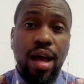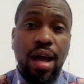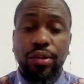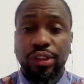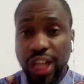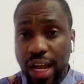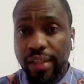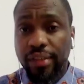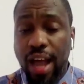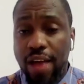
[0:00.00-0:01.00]
Uh, the
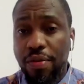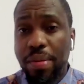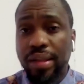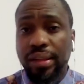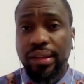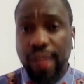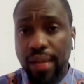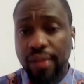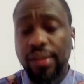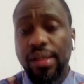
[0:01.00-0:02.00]
Chinese government
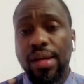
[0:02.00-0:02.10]
sent